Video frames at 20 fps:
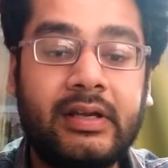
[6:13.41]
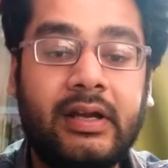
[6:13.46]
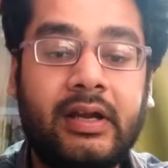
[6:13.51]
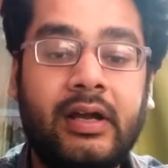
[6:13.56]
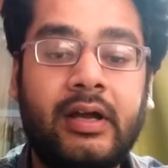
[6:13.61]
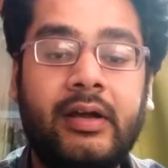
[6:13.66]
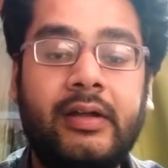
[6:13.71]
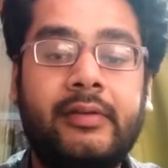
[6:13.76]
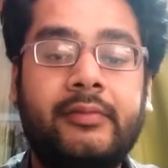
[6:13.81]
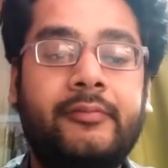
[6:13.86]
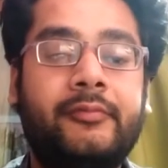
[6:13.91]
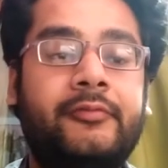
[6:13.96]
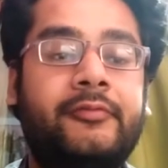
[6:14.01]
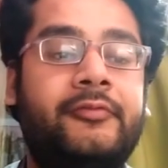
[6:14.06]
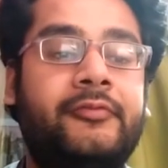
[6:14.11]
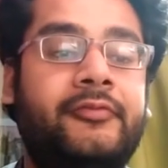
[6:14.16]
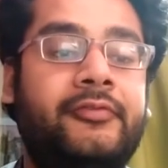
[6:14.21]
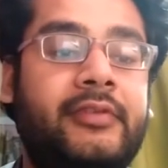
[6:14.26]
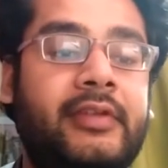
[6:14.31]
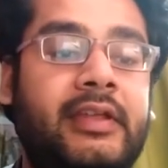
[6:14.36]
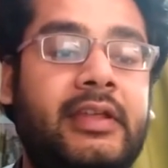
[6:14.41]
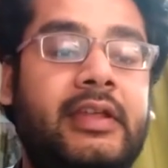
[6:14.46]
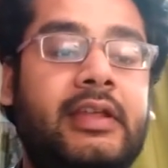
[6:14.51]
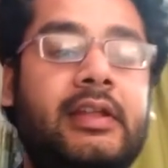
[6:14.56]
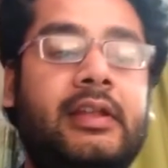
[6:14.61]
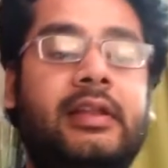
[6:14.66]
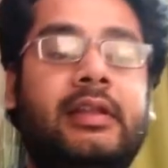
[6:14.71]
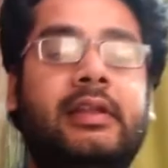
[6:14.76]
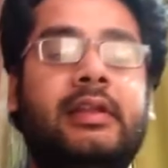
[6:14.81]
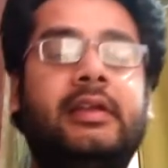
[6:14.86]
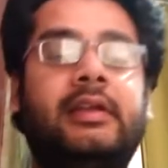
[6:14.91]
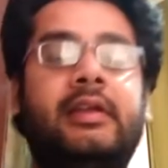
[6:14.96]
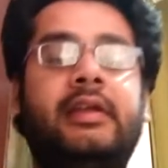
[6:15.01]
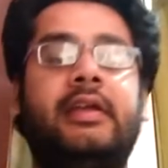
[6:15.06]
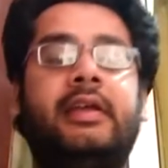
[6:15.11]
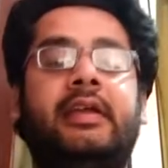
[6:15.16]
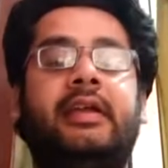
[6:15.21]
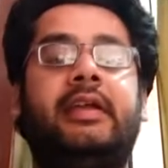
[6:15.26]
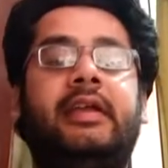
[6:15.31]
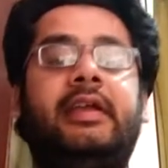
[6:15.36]
are feel,
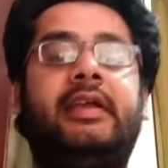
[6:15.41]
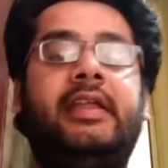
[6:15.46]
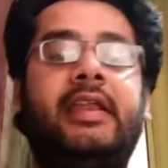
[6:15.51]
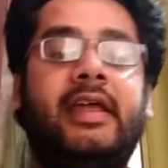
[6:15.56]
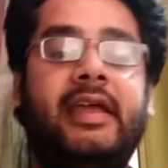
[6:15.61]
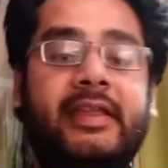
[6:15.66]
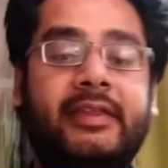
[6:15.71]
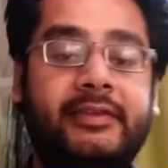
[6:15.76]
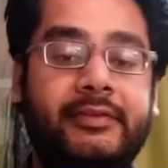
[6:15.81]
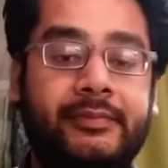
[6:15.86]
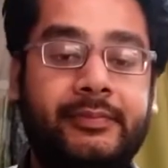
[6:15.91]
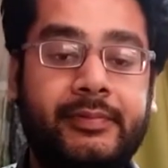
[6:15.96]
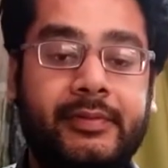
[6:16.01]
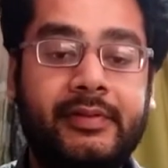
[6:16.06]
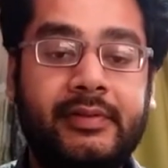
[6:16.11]
grasp,